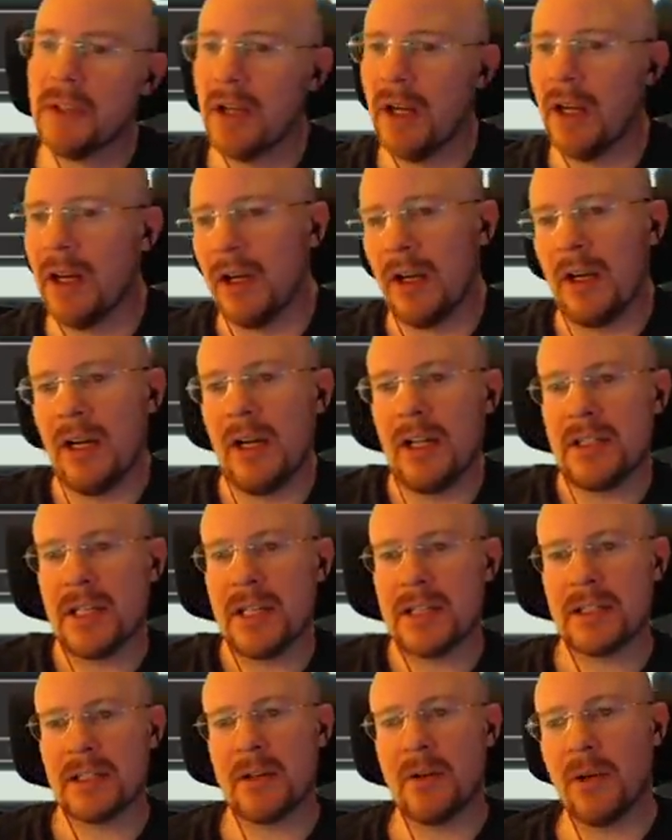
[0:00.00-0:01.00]
Uh,
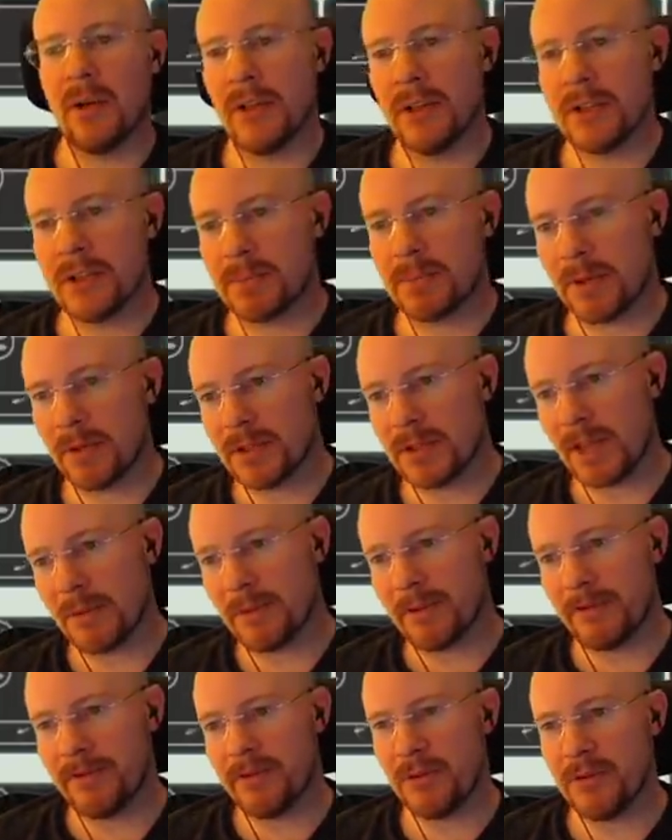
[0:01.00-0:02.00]
Tesla coil. This
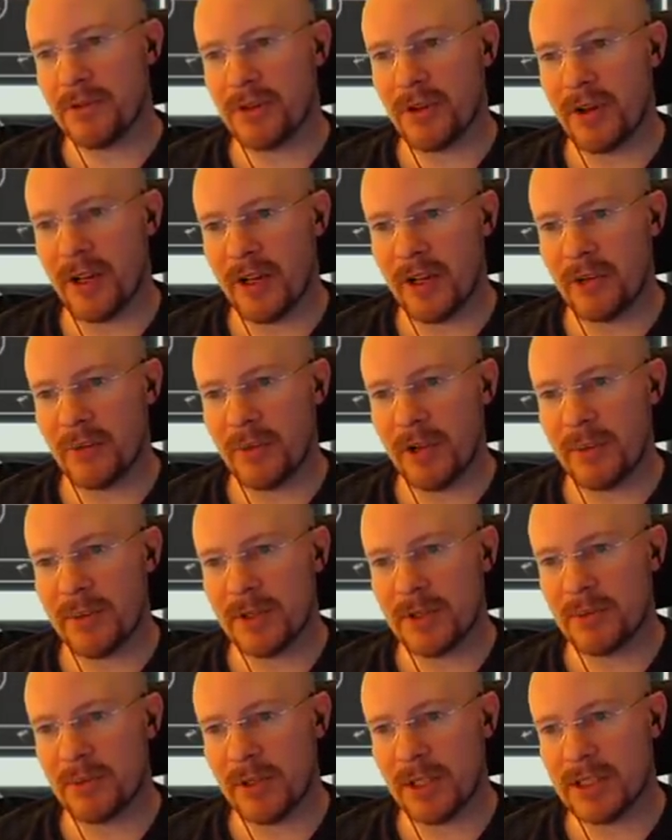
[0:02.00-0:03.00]
prototype of future ion
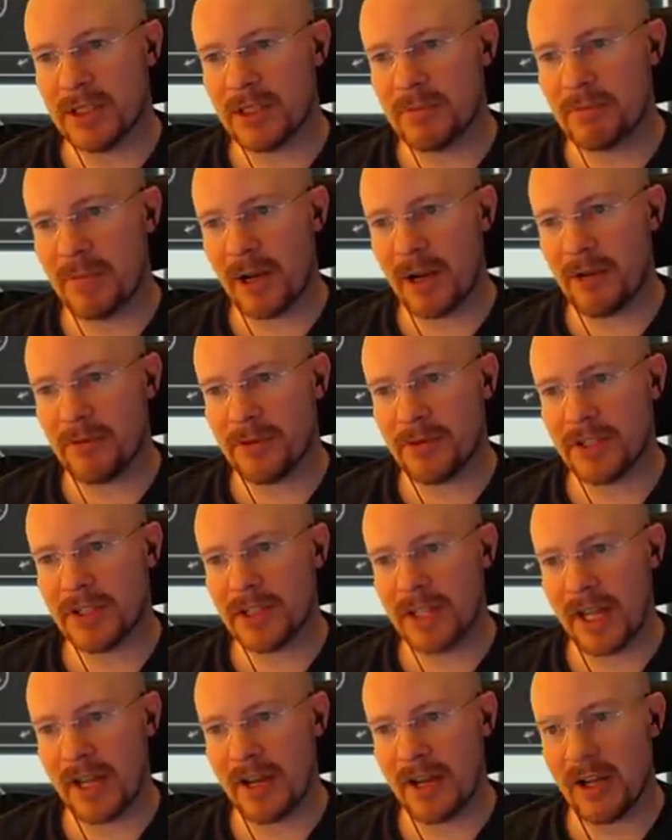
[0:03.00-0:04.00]
weapons releases powerful,
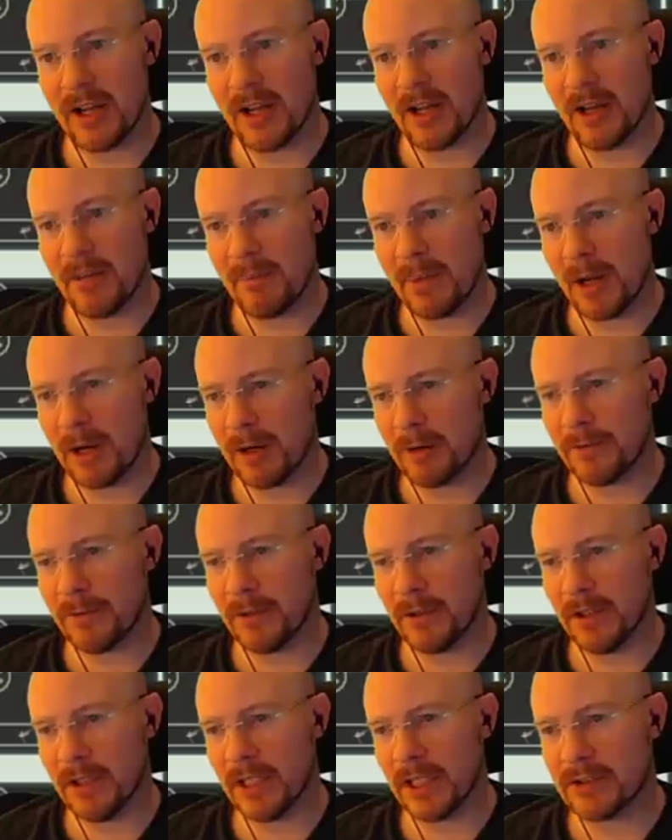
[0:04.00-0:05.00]
uh,
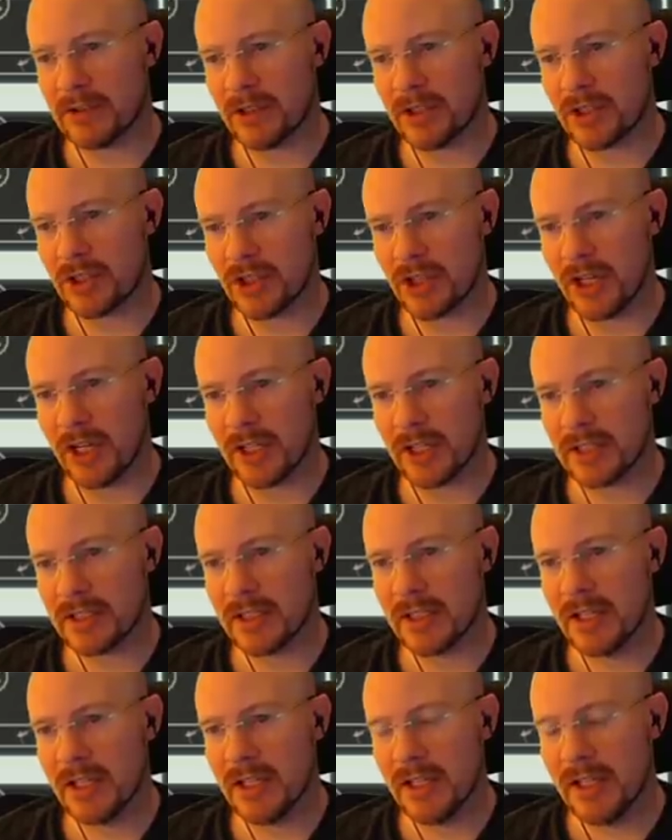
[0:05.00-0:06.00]
powerful electric
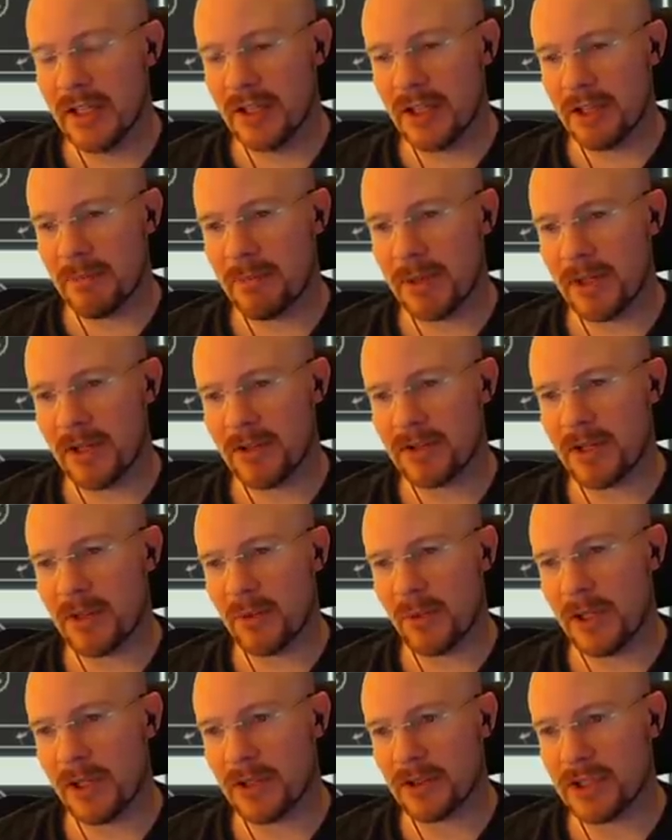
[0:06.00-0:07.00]
shocks that
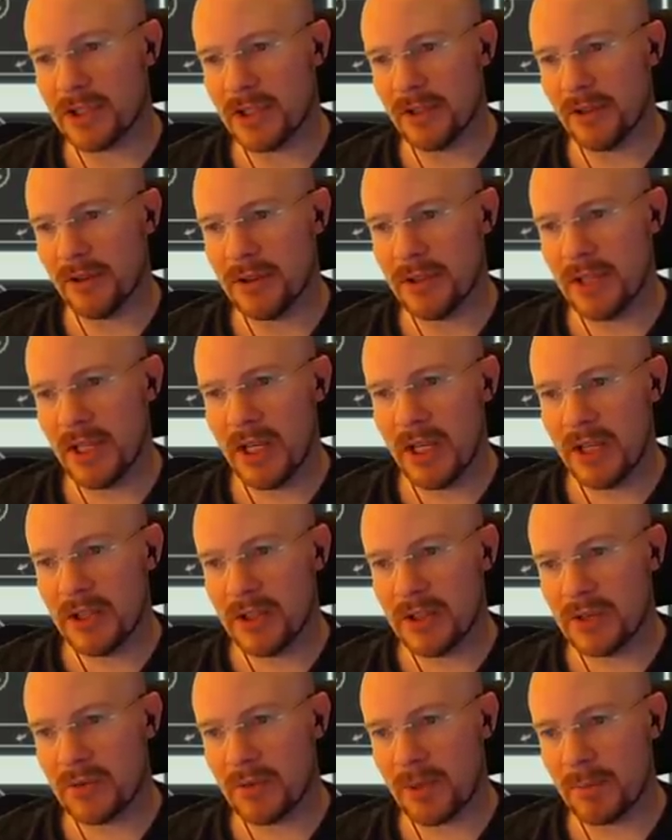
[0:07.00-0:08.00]
penetrate weaker shields,
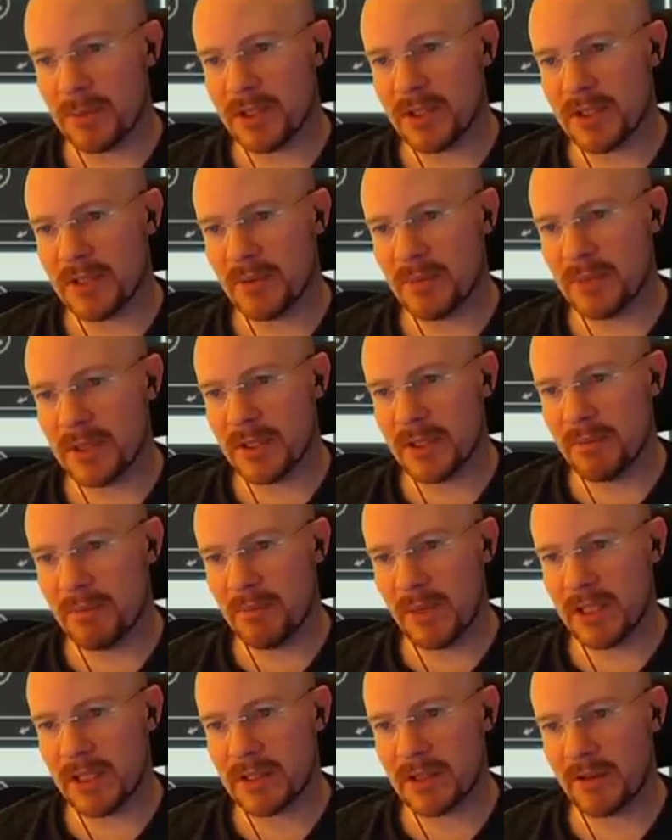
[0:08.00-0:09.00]
disrupt systems,
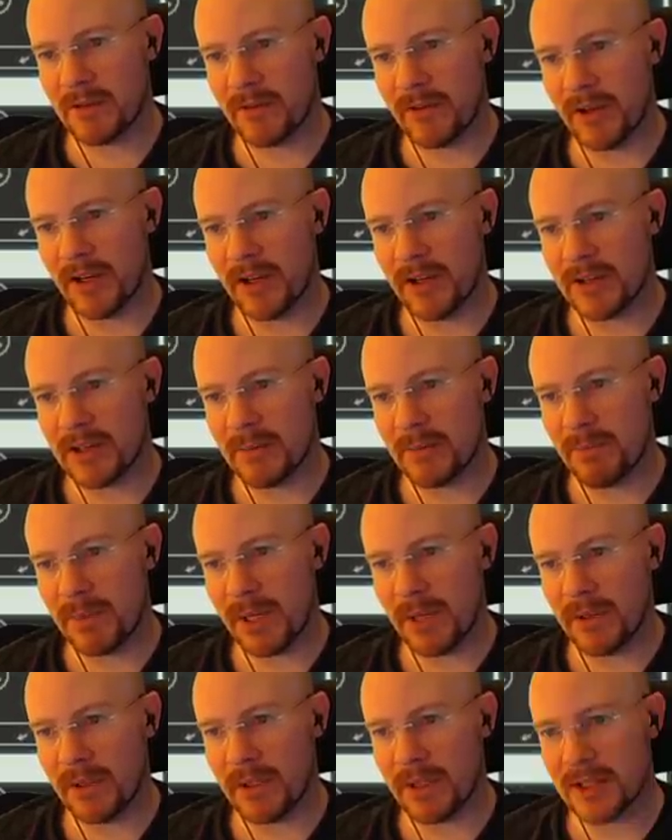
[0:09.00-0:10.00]
may start fires, and
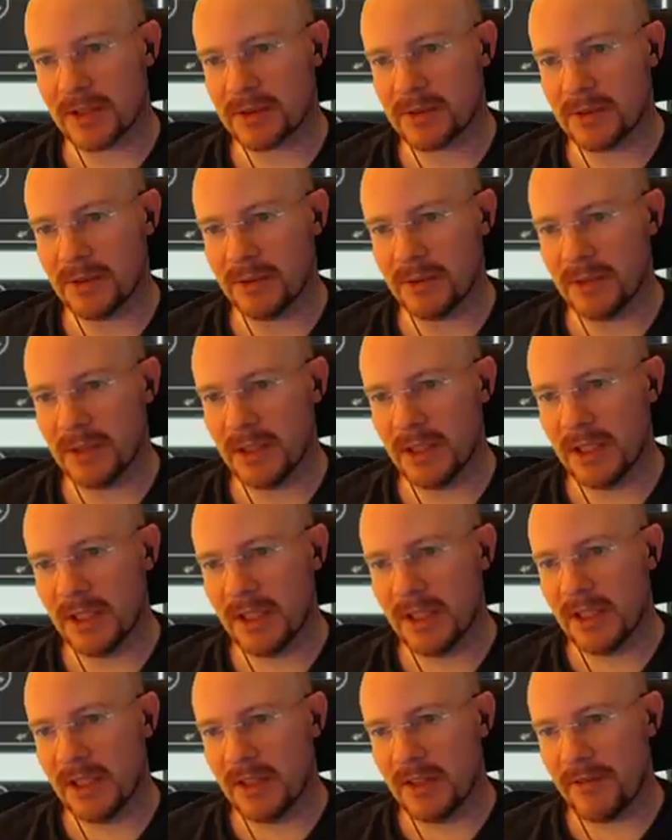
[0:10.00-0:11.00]
paralyze crew.
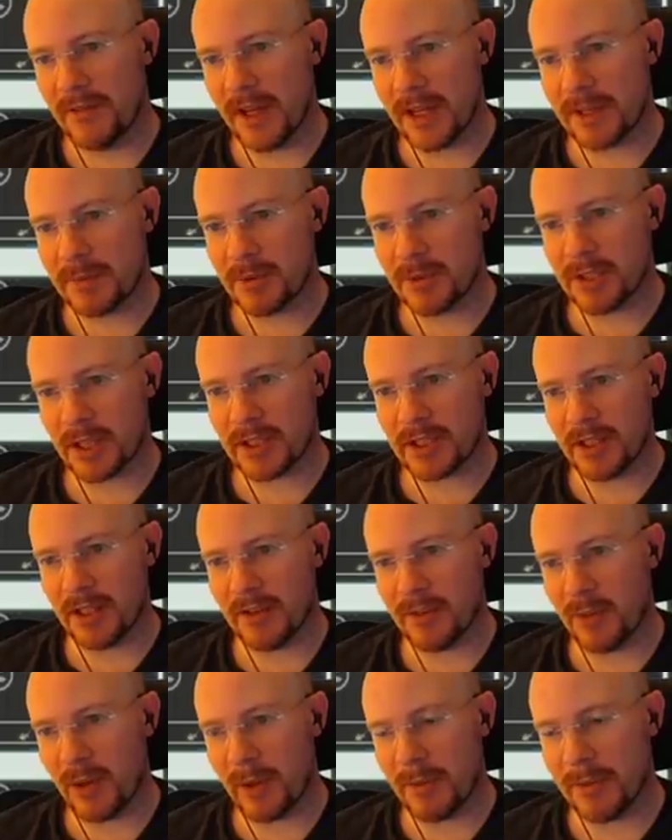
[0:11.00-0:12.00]
Fast projectile
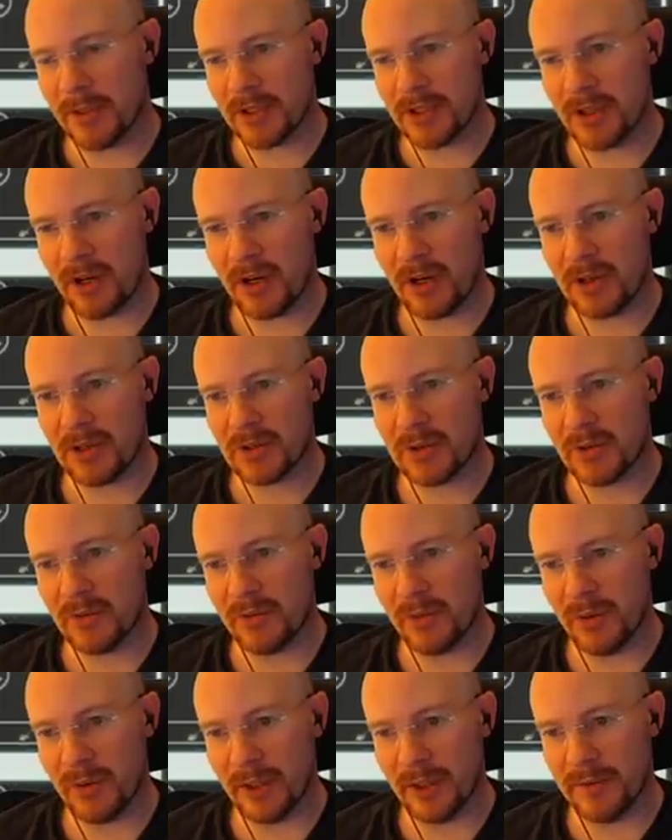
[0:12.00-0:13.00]
of the weapon is hard to
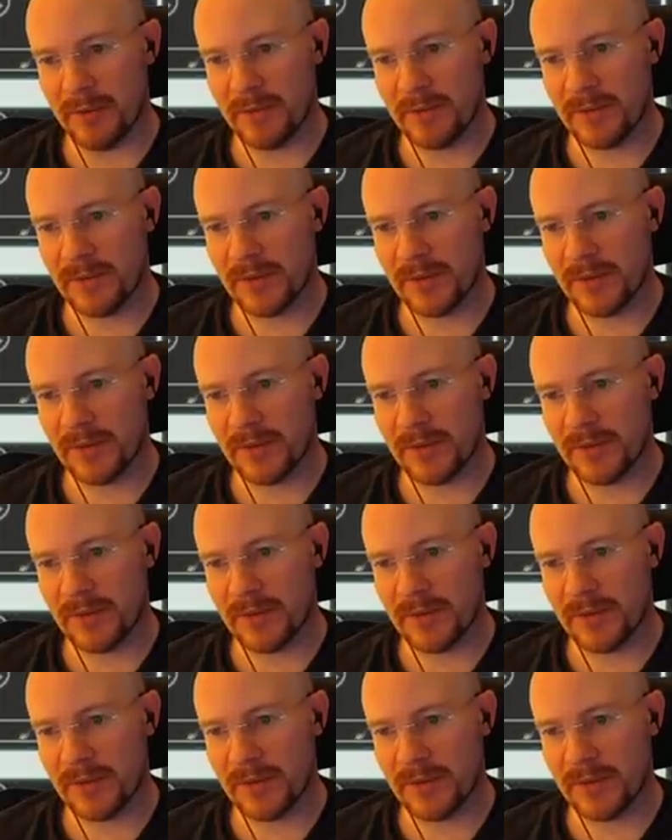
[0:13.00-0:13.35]
avoid.